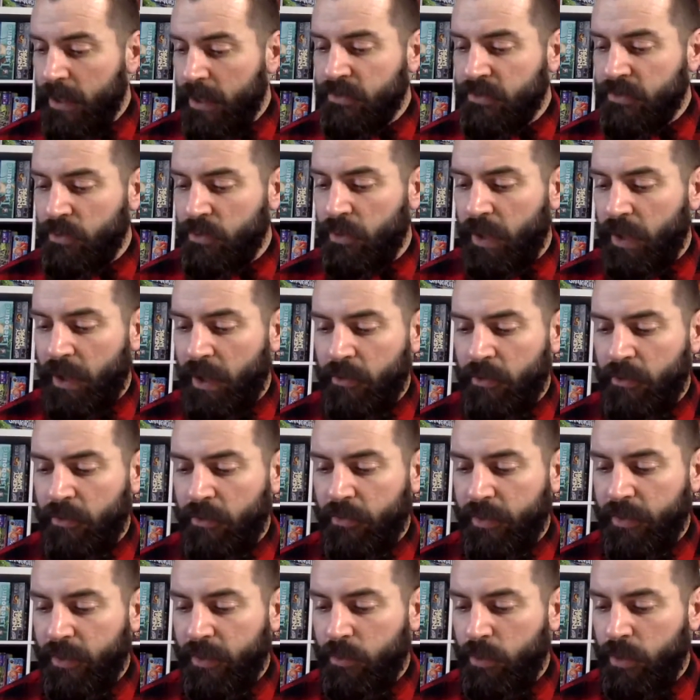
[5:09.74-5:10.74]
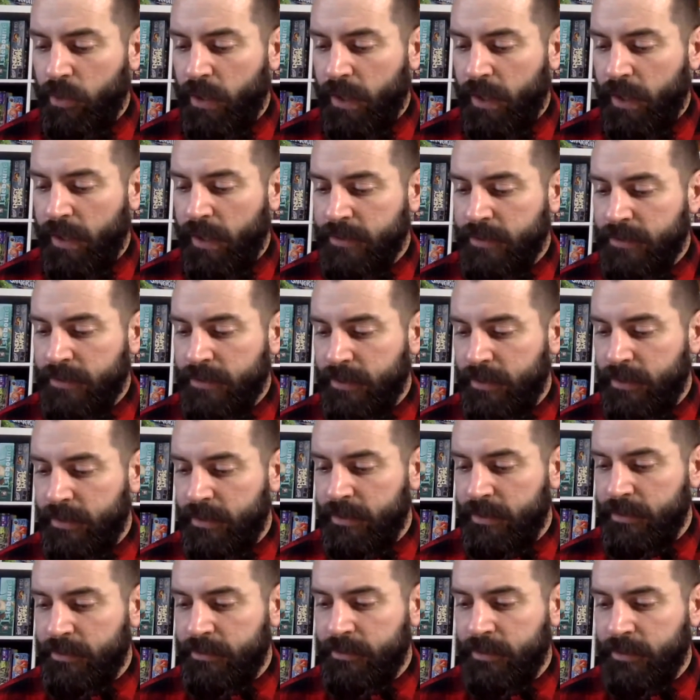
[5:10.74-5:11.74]
So the other thing I wanted to ask
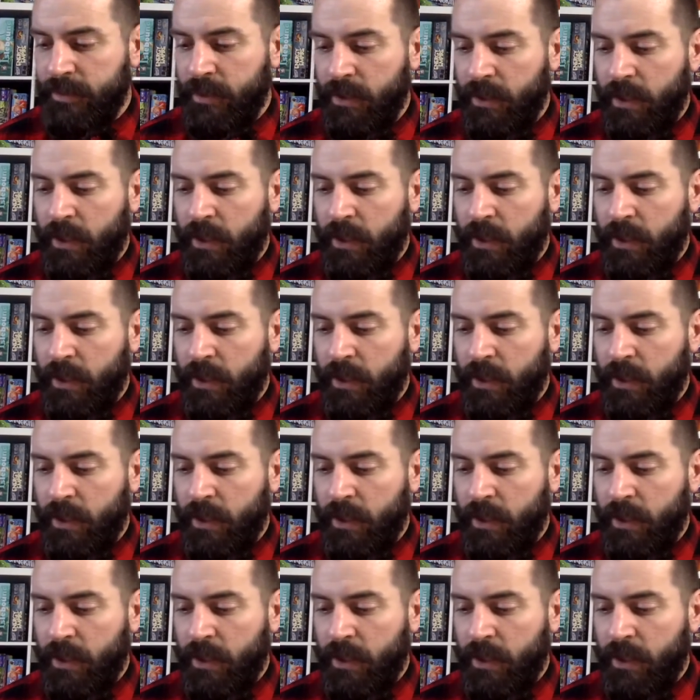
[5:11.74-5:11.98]
is